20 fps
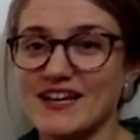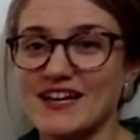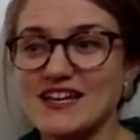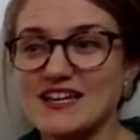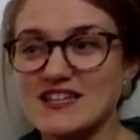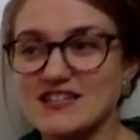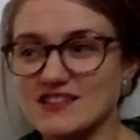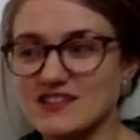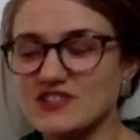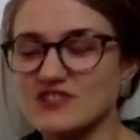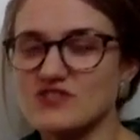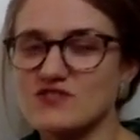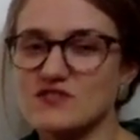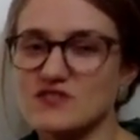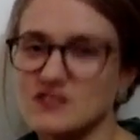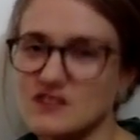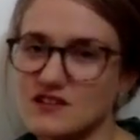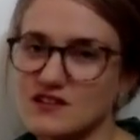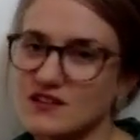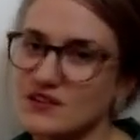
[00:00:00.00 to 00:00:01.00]
unless you've
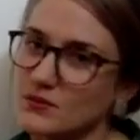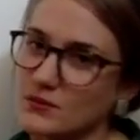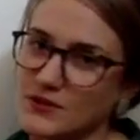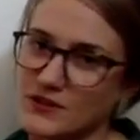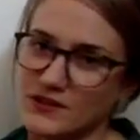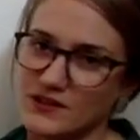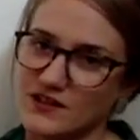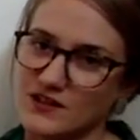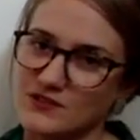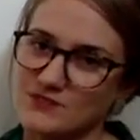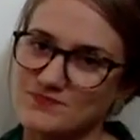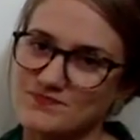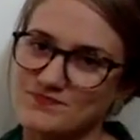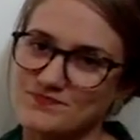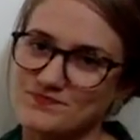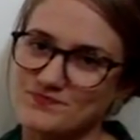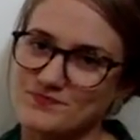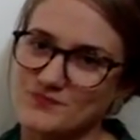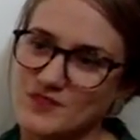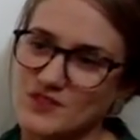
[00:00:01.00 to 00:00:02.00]
studied in America,
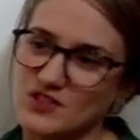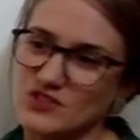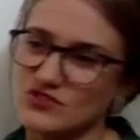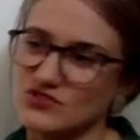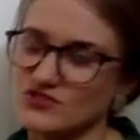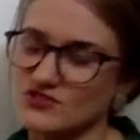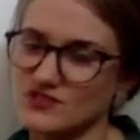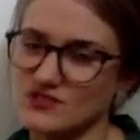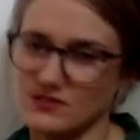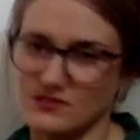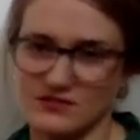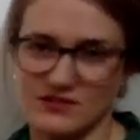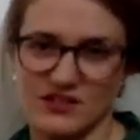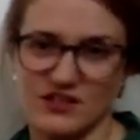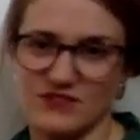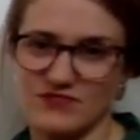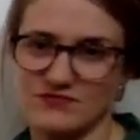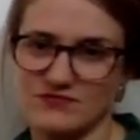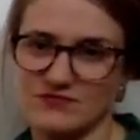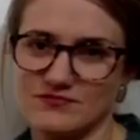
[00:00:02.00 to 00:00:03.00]
you just don't
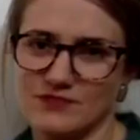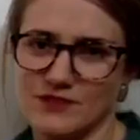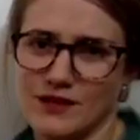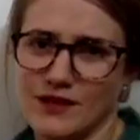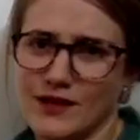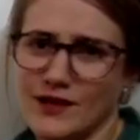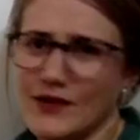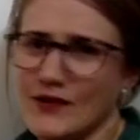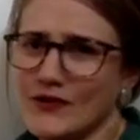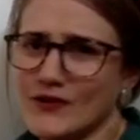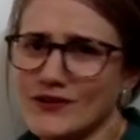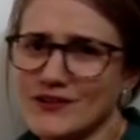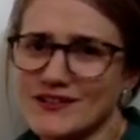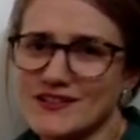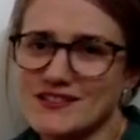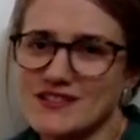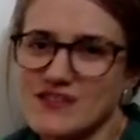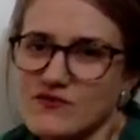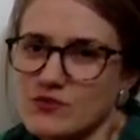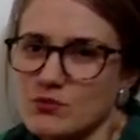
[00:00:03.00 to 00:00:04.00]
know. Or
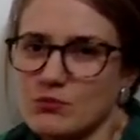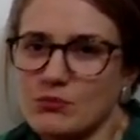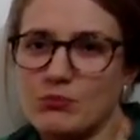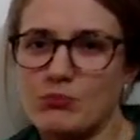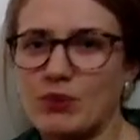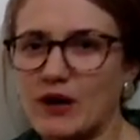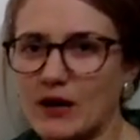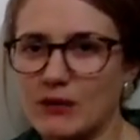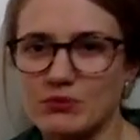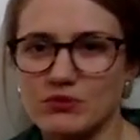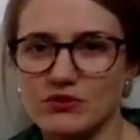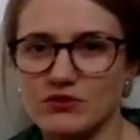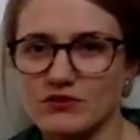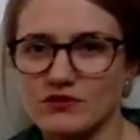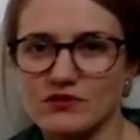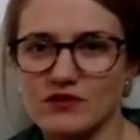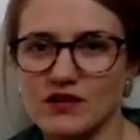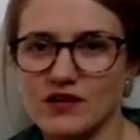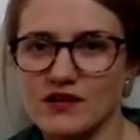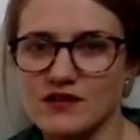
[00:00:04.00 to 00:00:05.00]
unless they've been
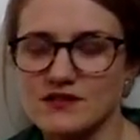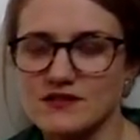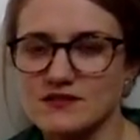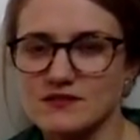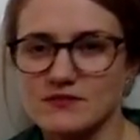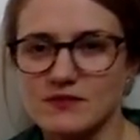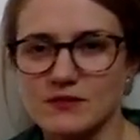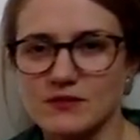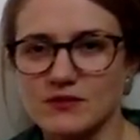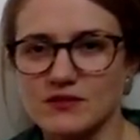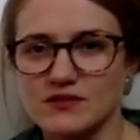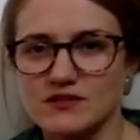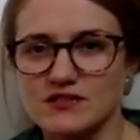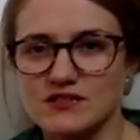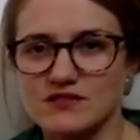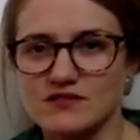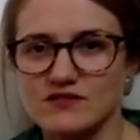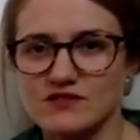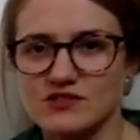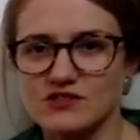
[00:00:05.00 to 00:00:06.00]
popularized in maybe a
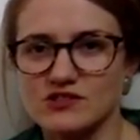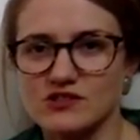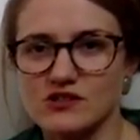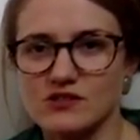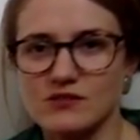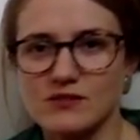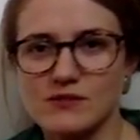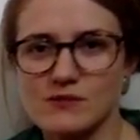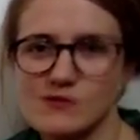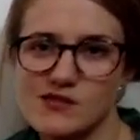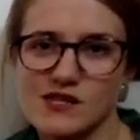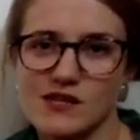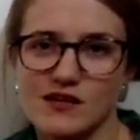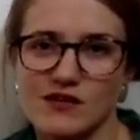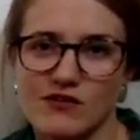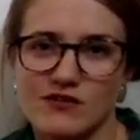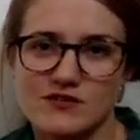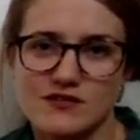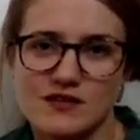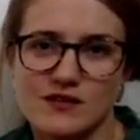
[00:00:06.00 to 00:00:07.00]
TV show, maybe they
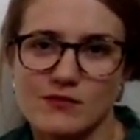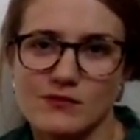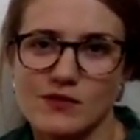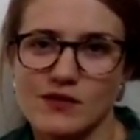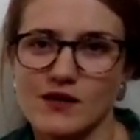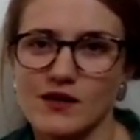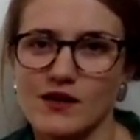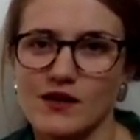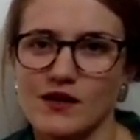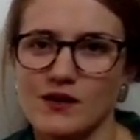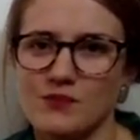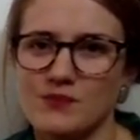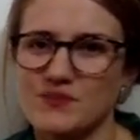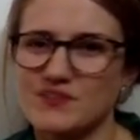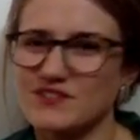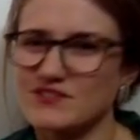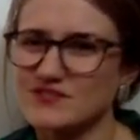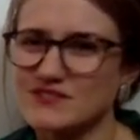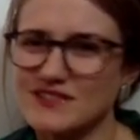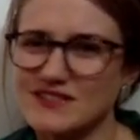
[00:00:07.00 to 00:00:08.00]
know some.
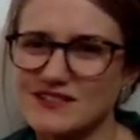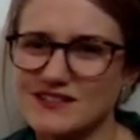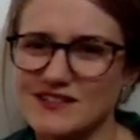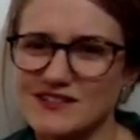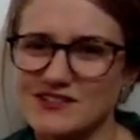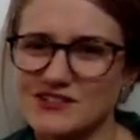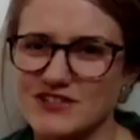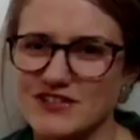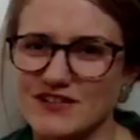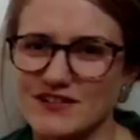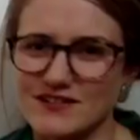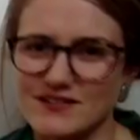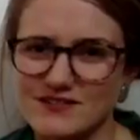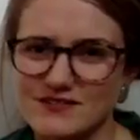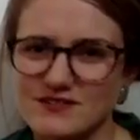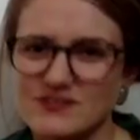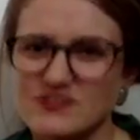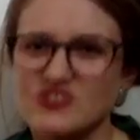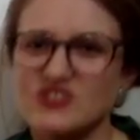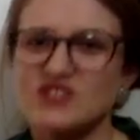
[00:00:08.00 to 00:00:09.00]
But don't take that
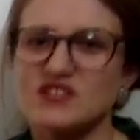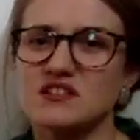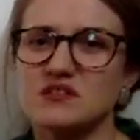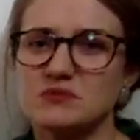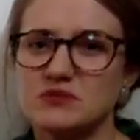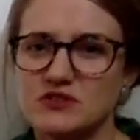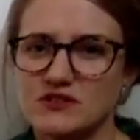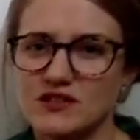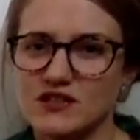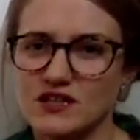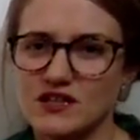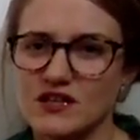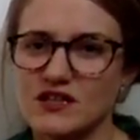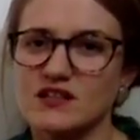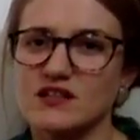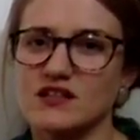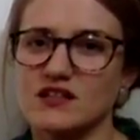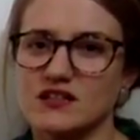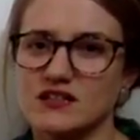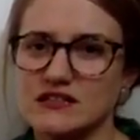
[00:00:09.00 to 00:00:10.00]
chance. Just
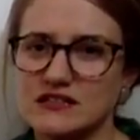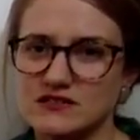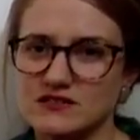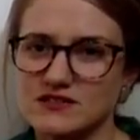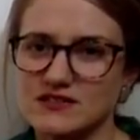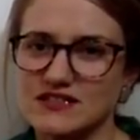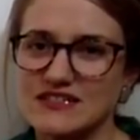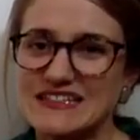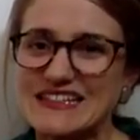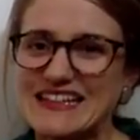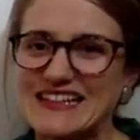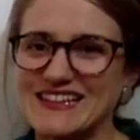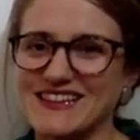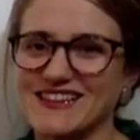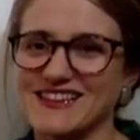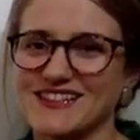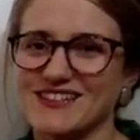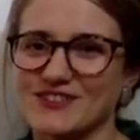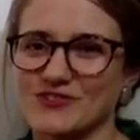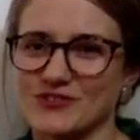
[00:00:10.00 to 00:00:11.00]
communicate clearly and
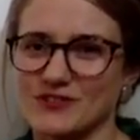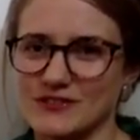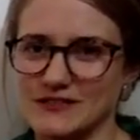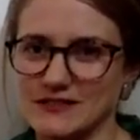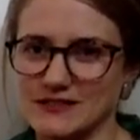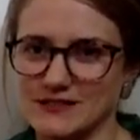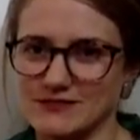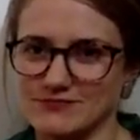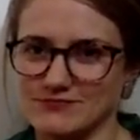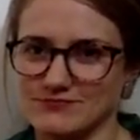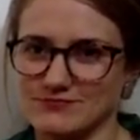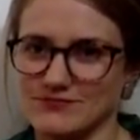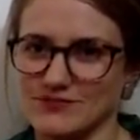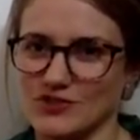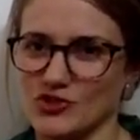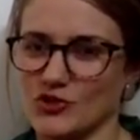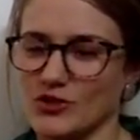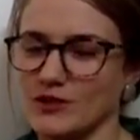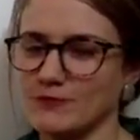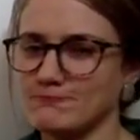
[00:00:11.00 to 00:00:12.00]
literally,
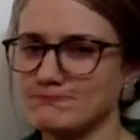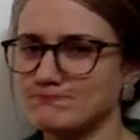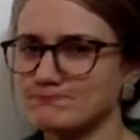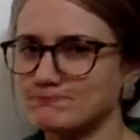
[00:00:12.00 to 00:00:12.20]
okay?